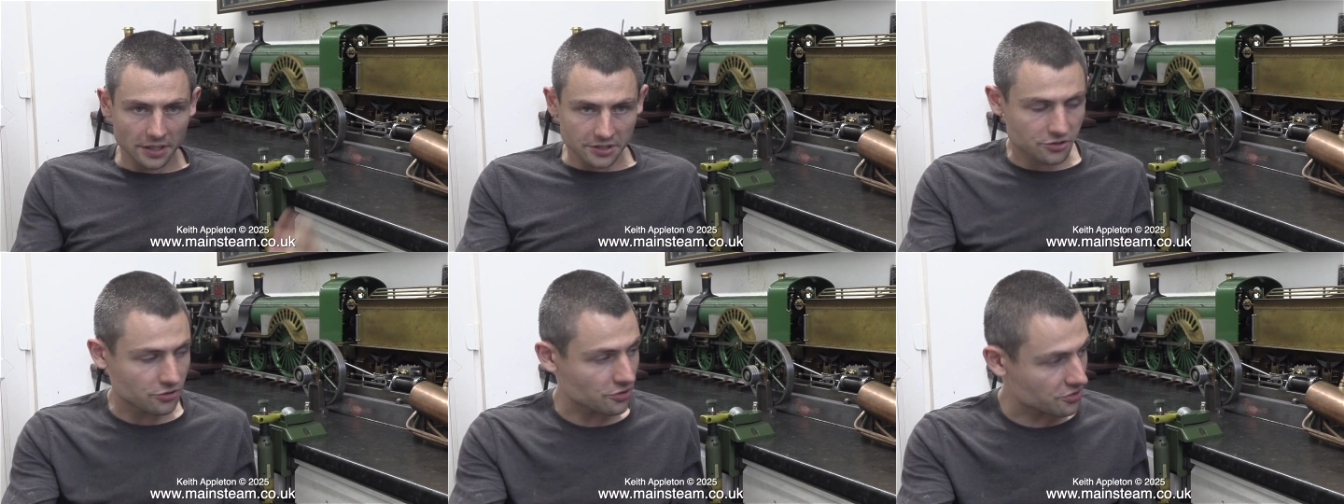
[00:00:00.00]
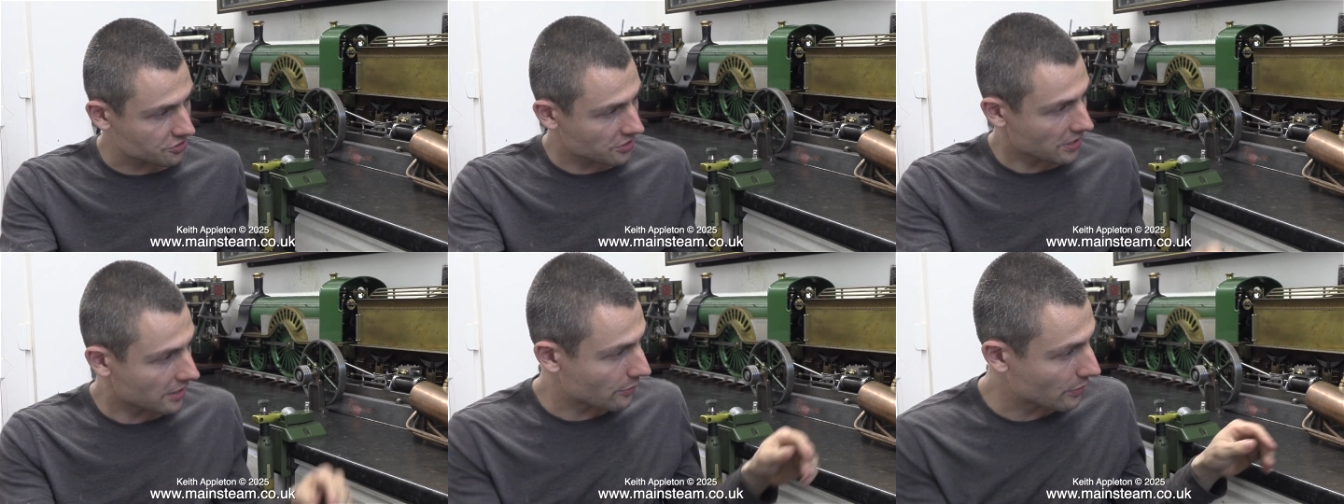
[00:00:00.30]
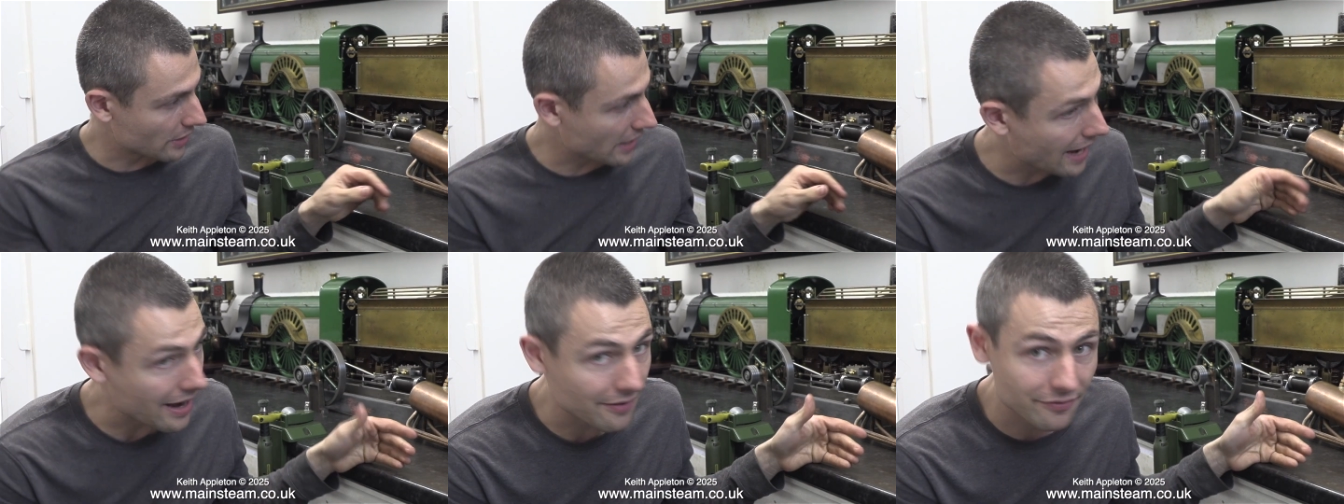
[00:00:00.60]
let's just
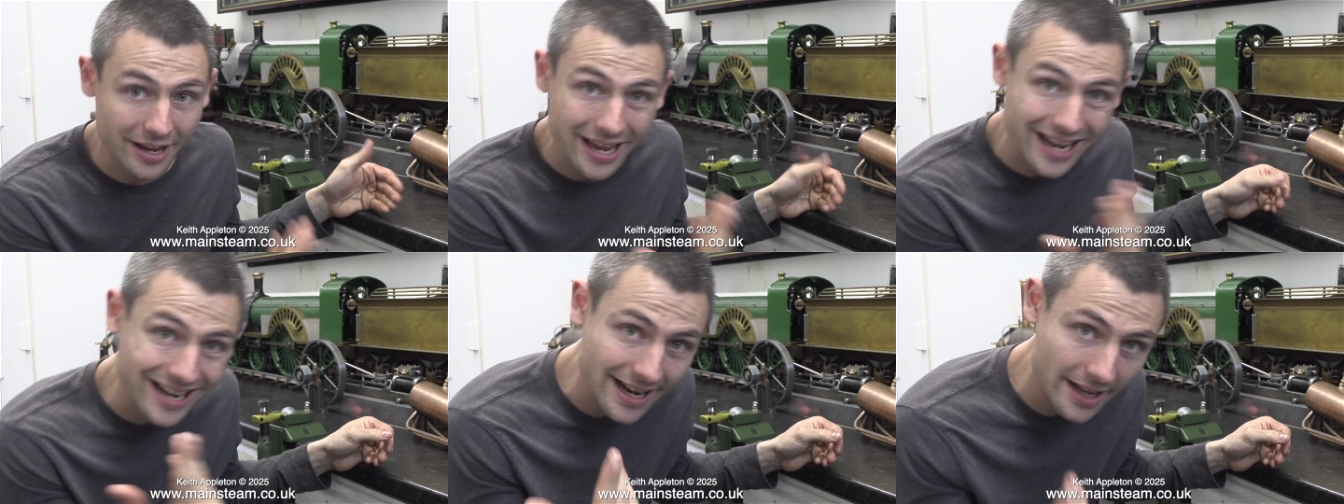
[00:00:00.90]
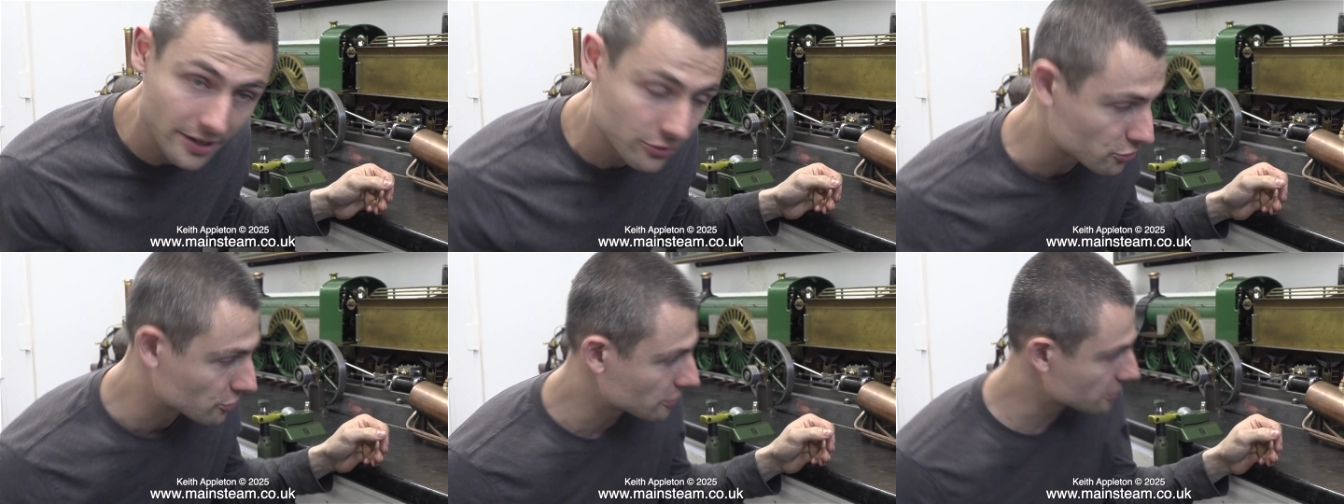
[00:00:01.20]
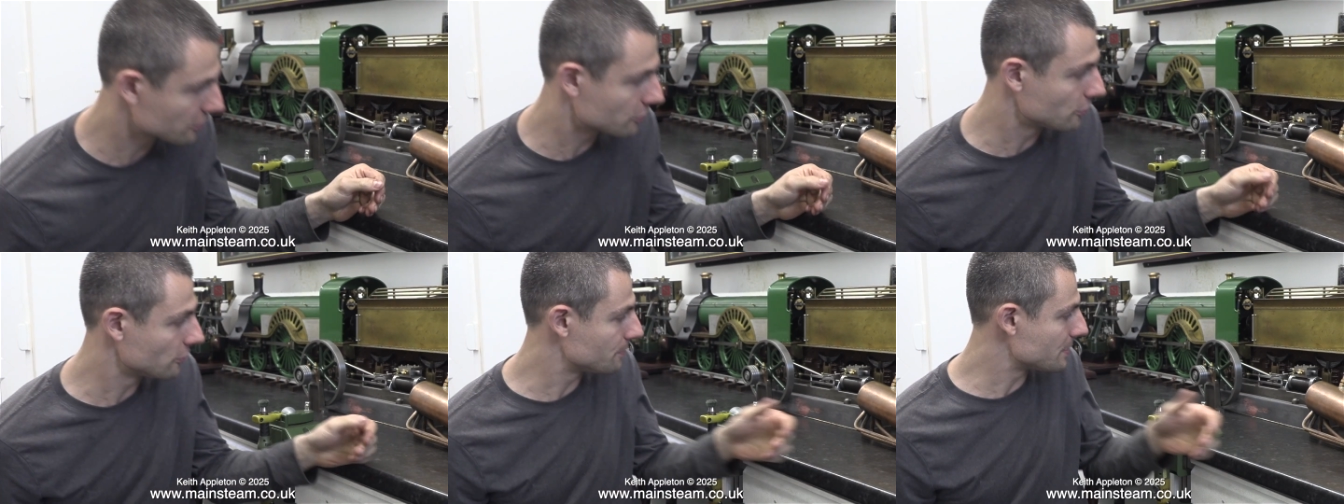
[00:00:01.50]
say we have an
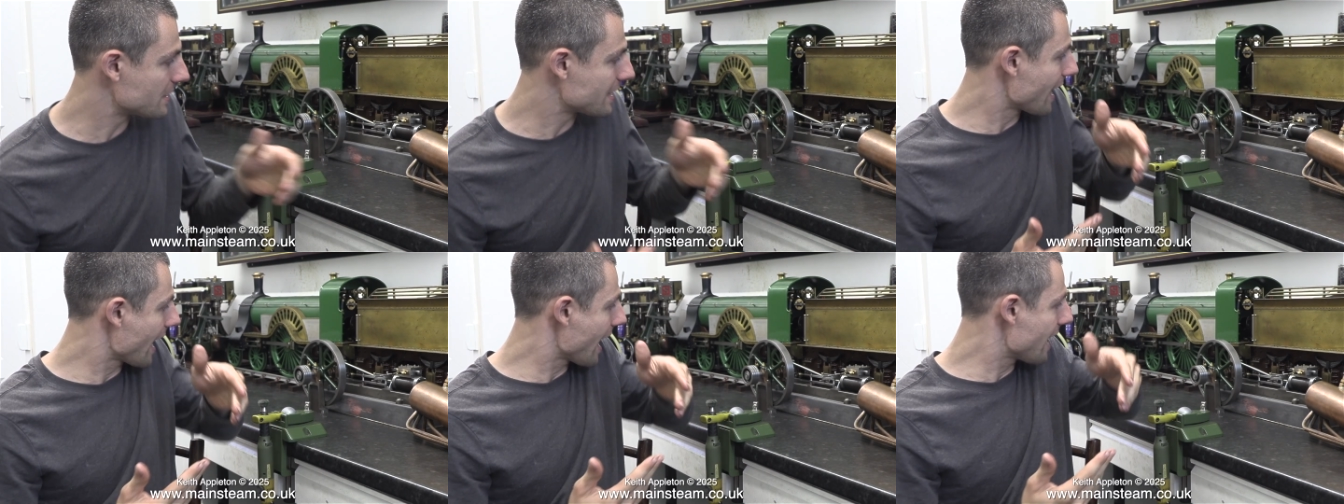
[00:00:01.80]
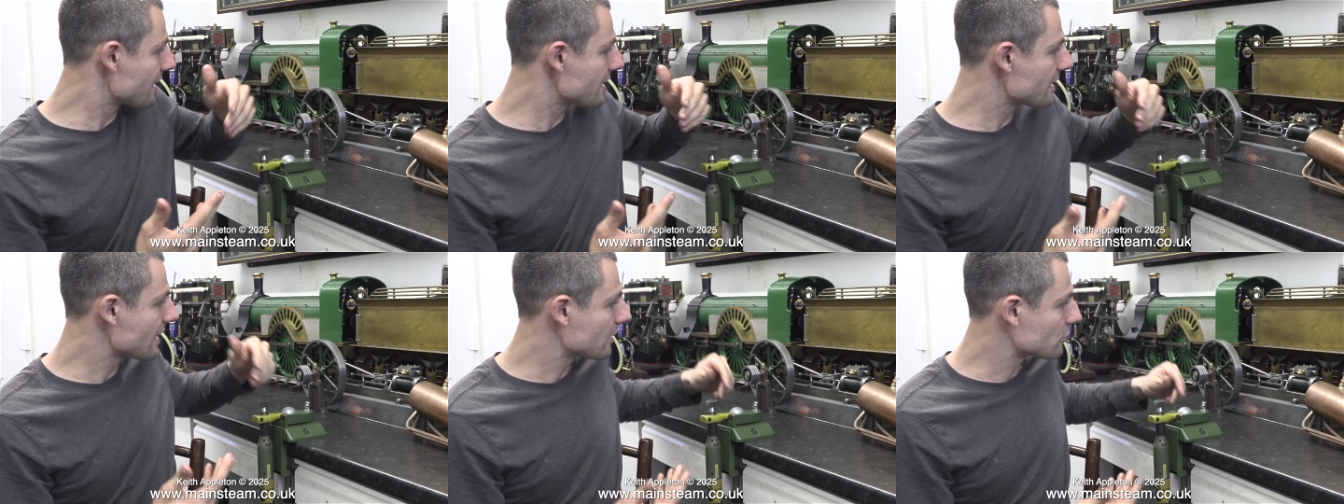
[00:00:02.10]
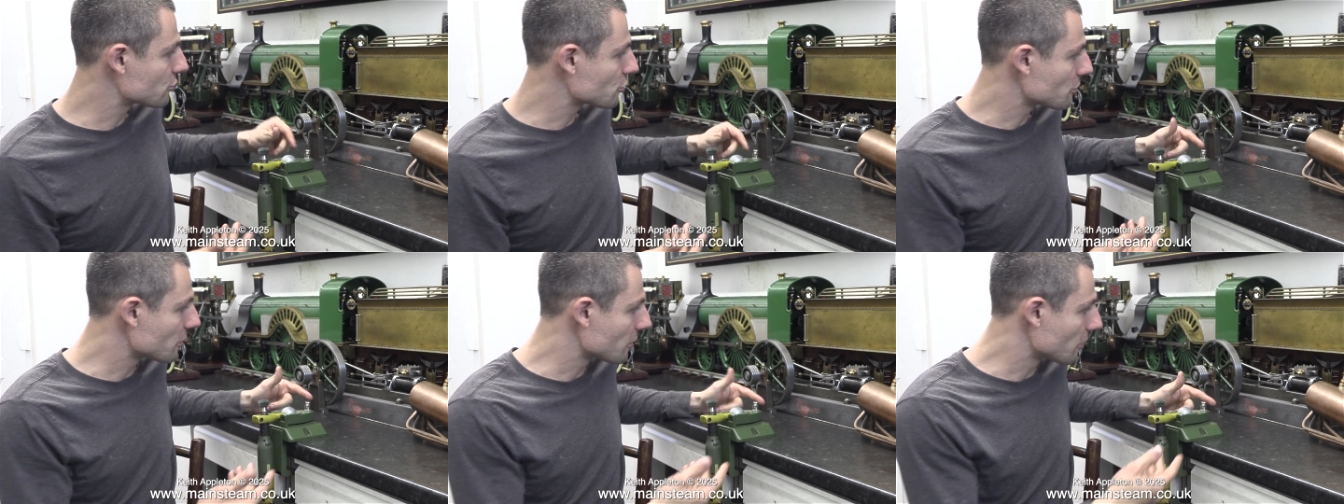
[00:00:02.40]
engine. It could be
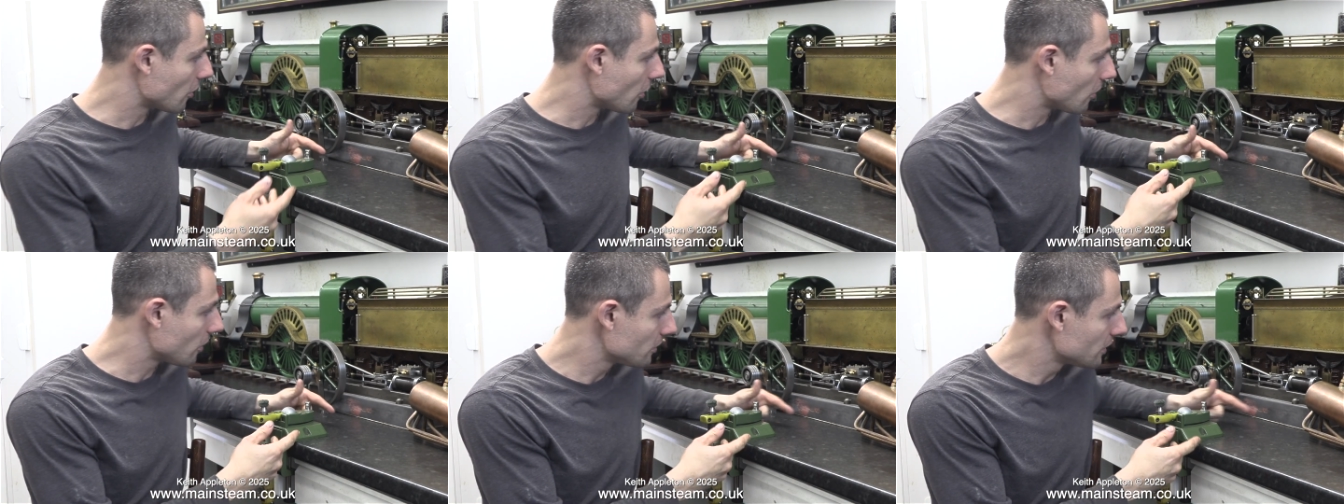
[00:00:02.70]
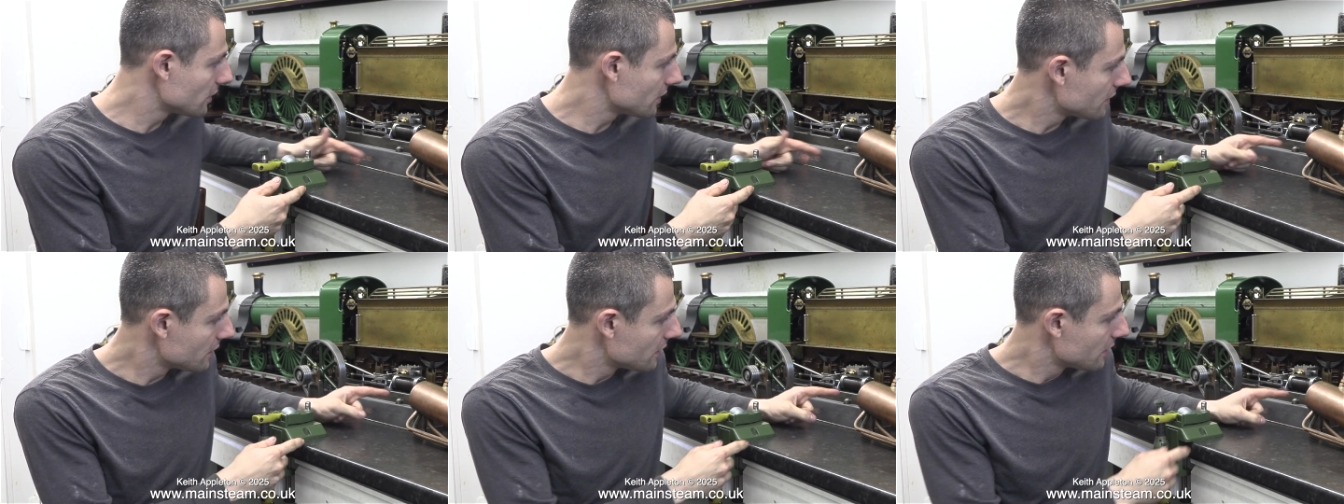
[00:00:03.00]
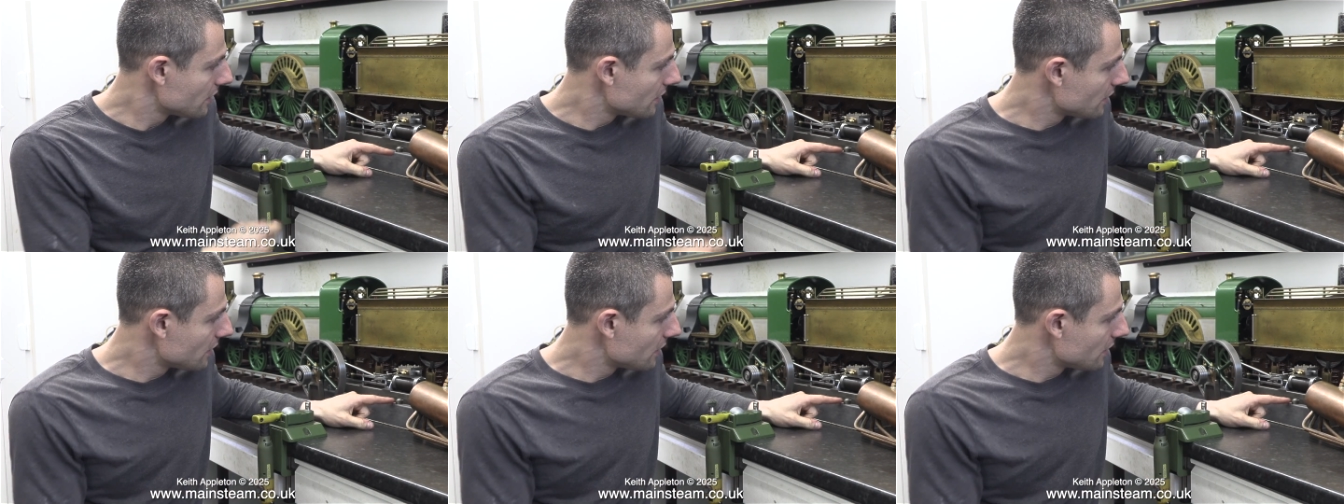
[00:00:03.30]
any engine at all.